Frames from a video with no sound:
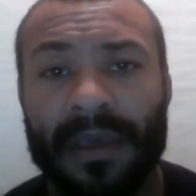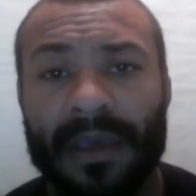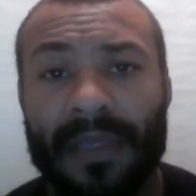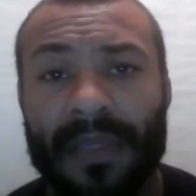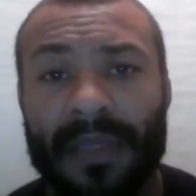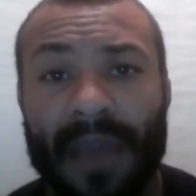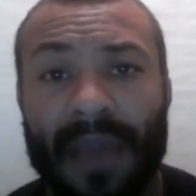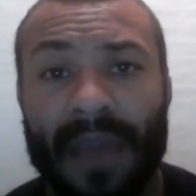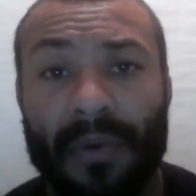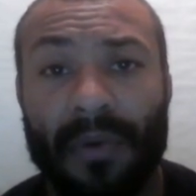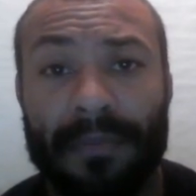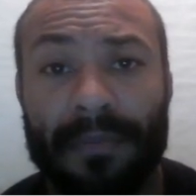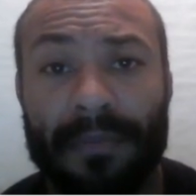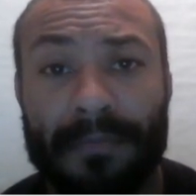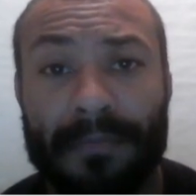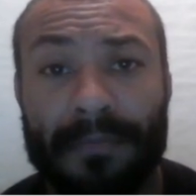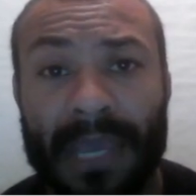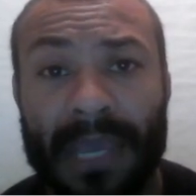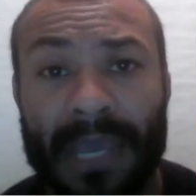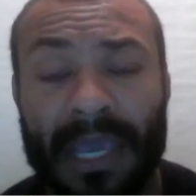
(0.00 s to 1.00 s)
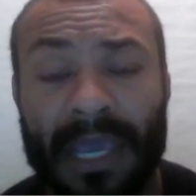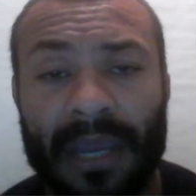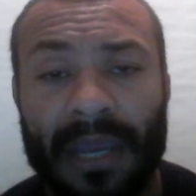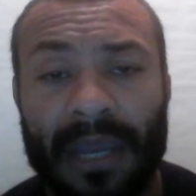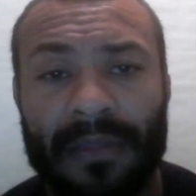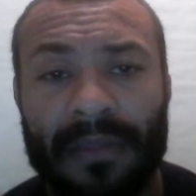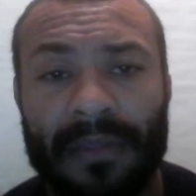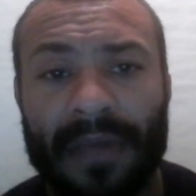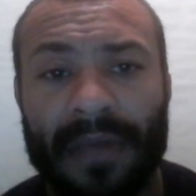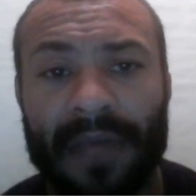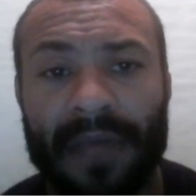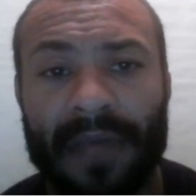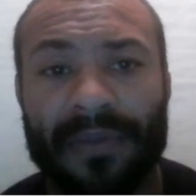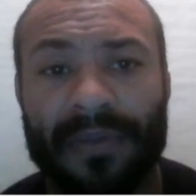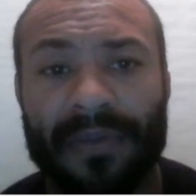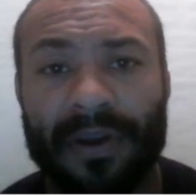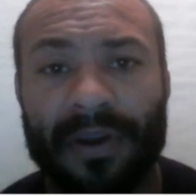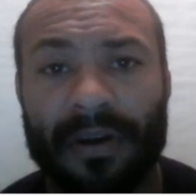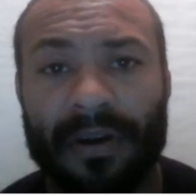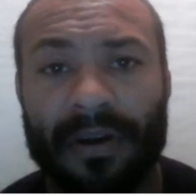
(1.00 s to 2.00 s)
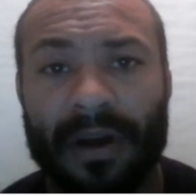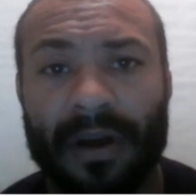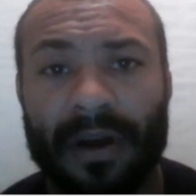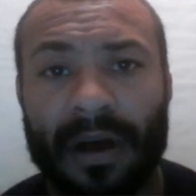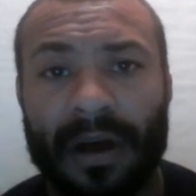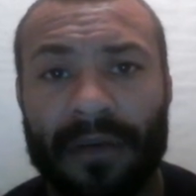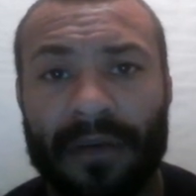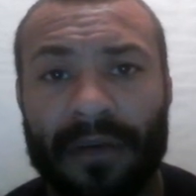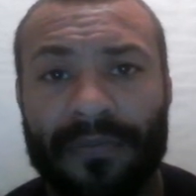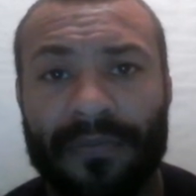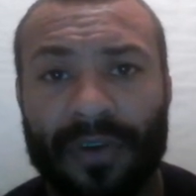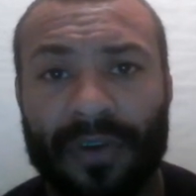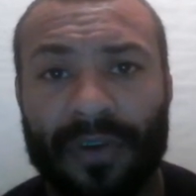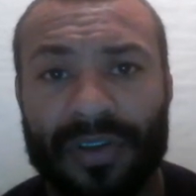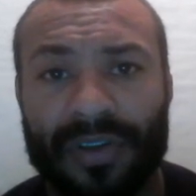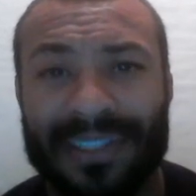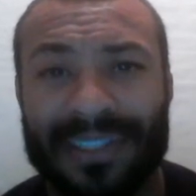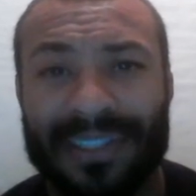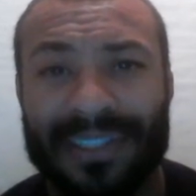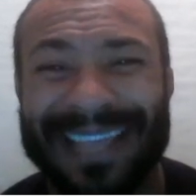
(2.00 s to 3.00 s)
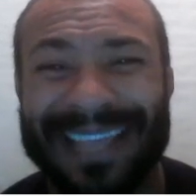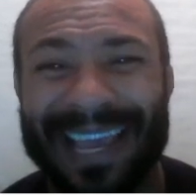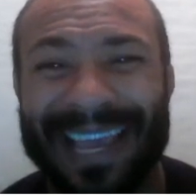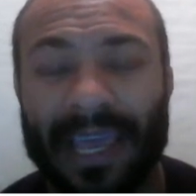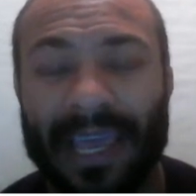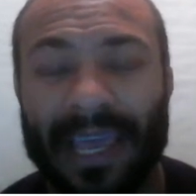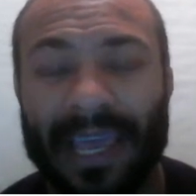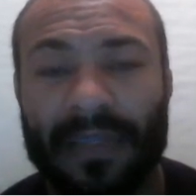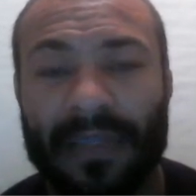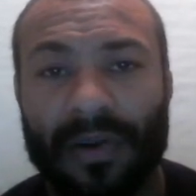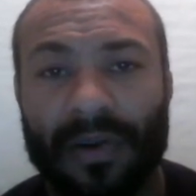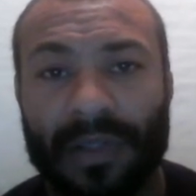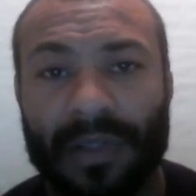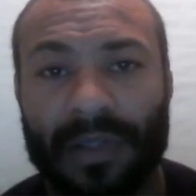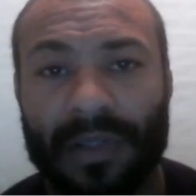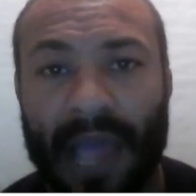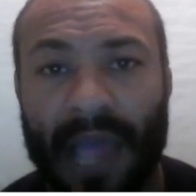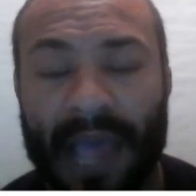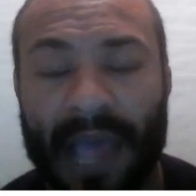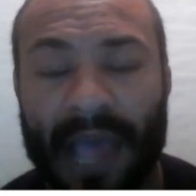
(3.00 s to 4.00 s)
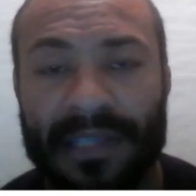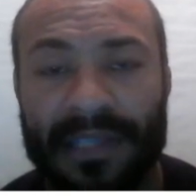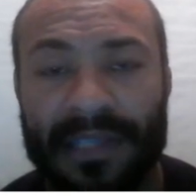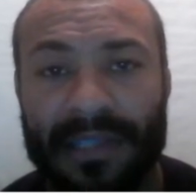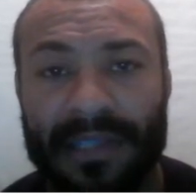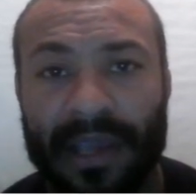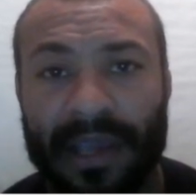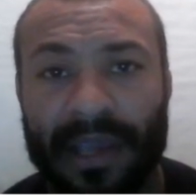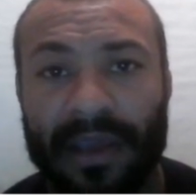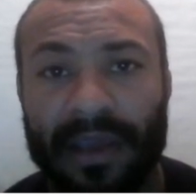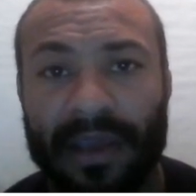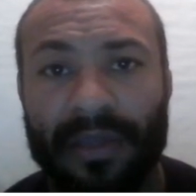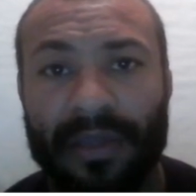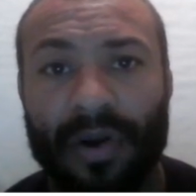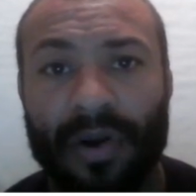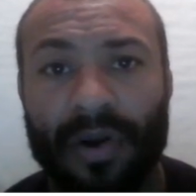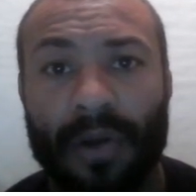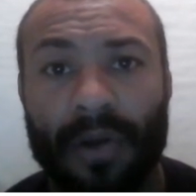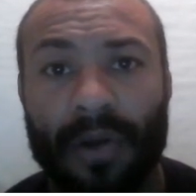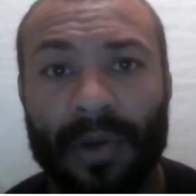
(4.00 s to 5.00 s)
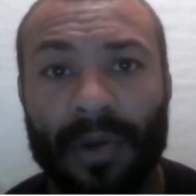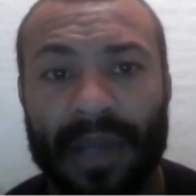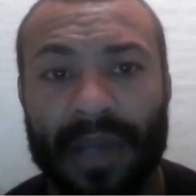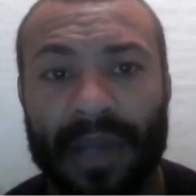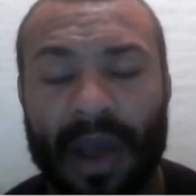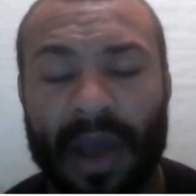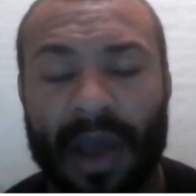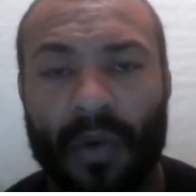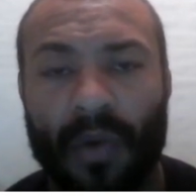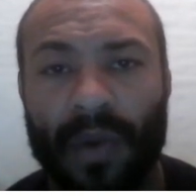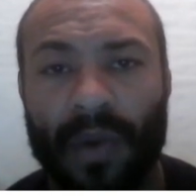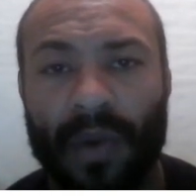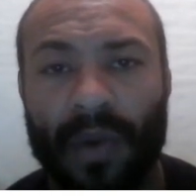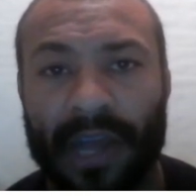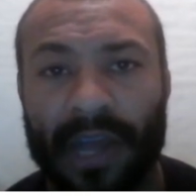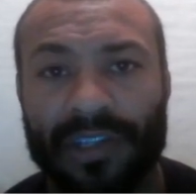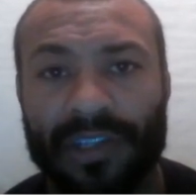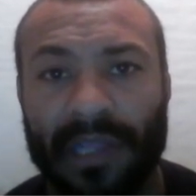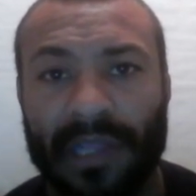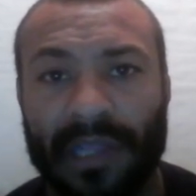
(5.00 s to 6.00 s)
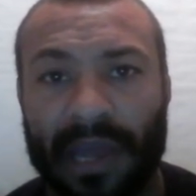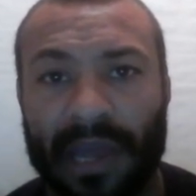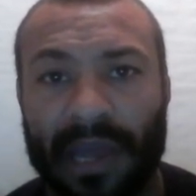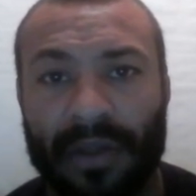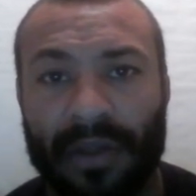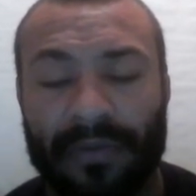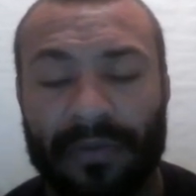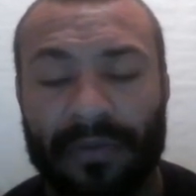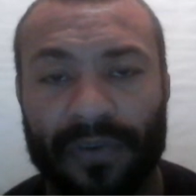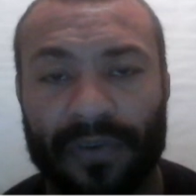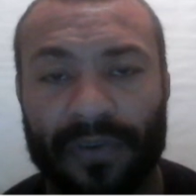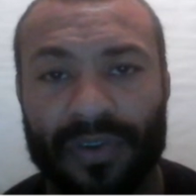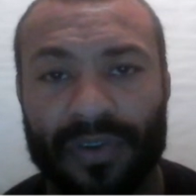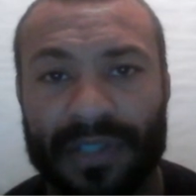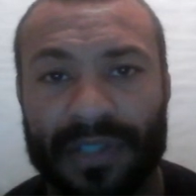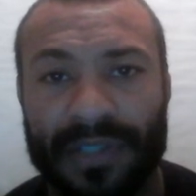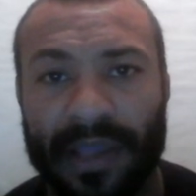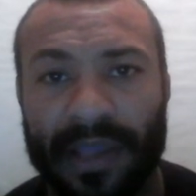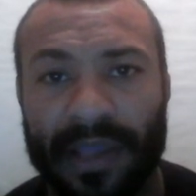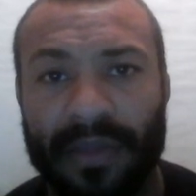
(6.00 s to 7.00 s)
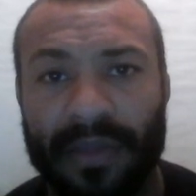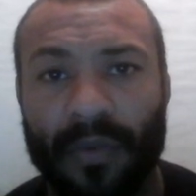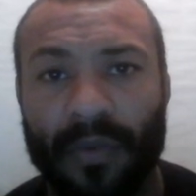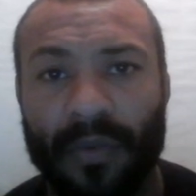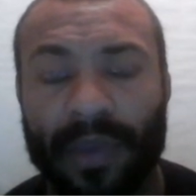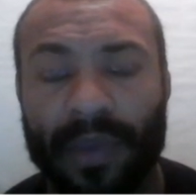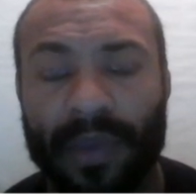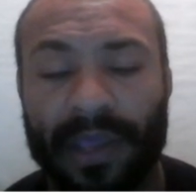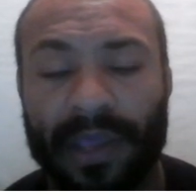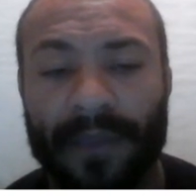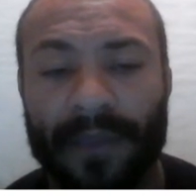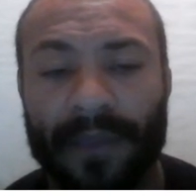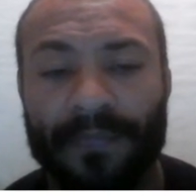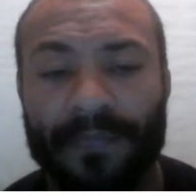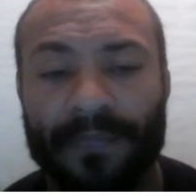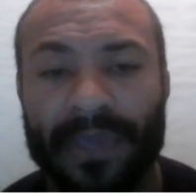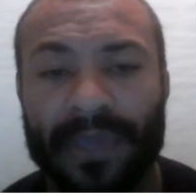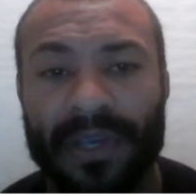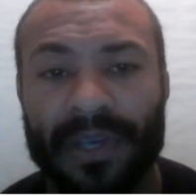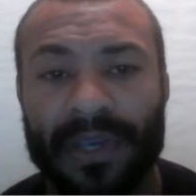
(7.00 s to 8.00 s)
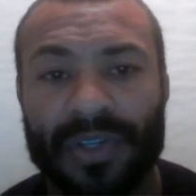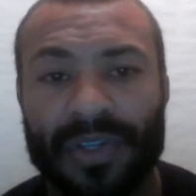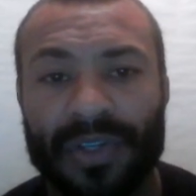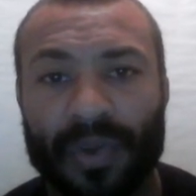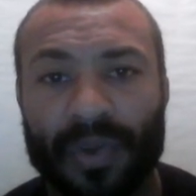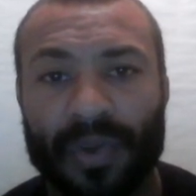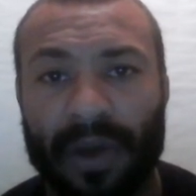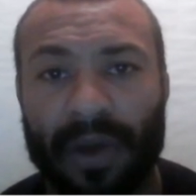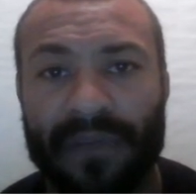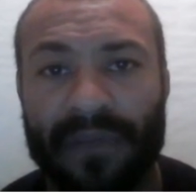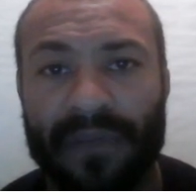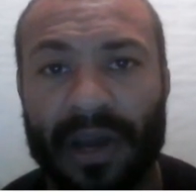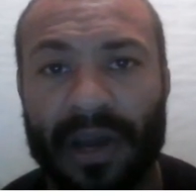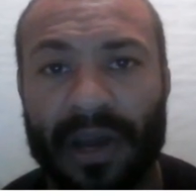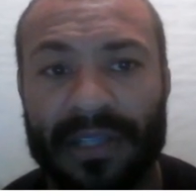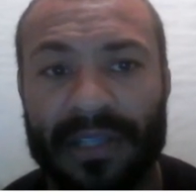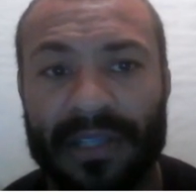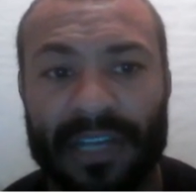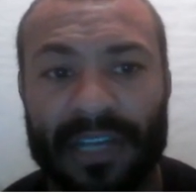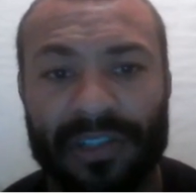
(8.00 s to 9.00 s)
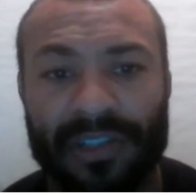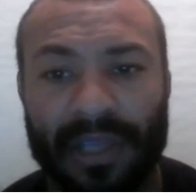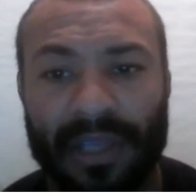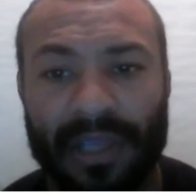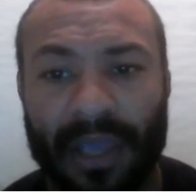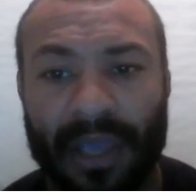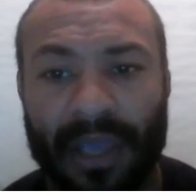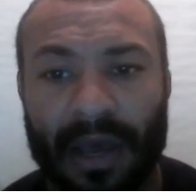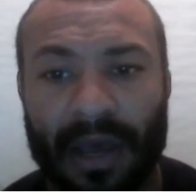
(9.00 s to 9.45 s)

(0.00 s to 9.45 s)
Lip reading: That would mean that their first day and their last day of their Omer count would actually land on the first day of the week. So what I've done is actually